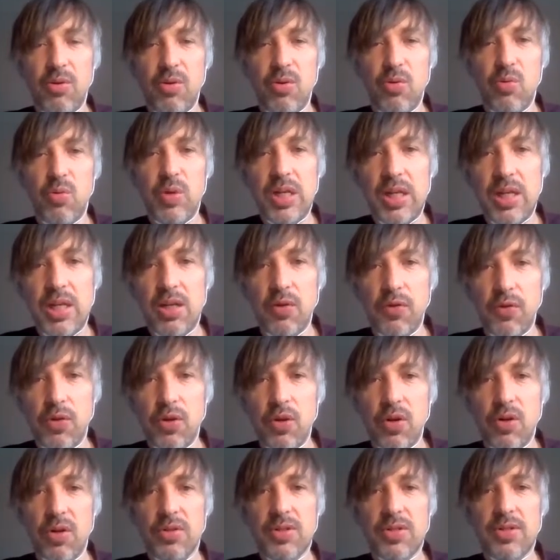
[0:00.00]
We, of
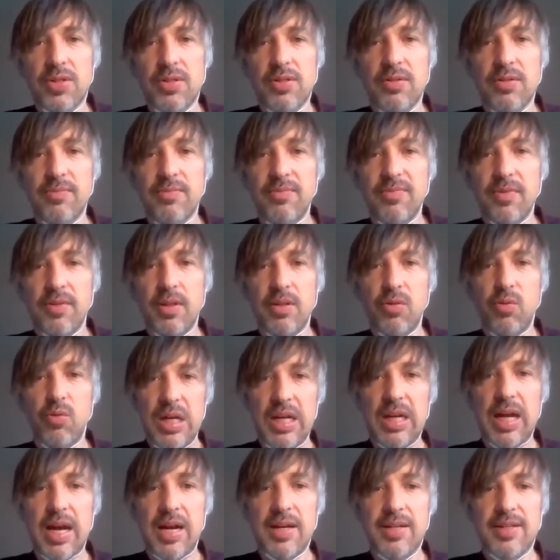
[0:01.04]
course,
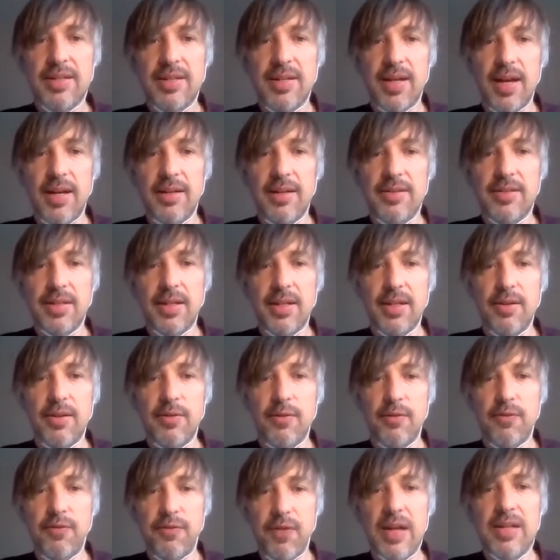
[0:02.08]
realize
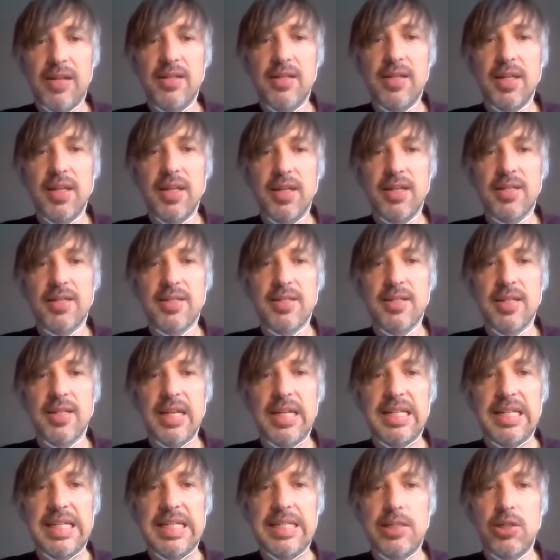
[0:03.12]
that funding is
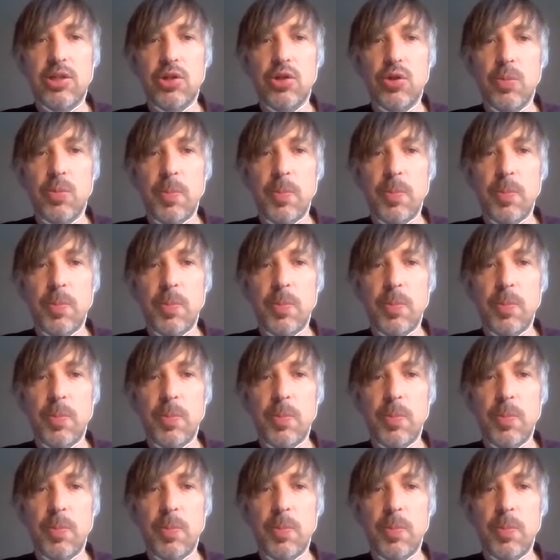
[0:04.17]
an issue,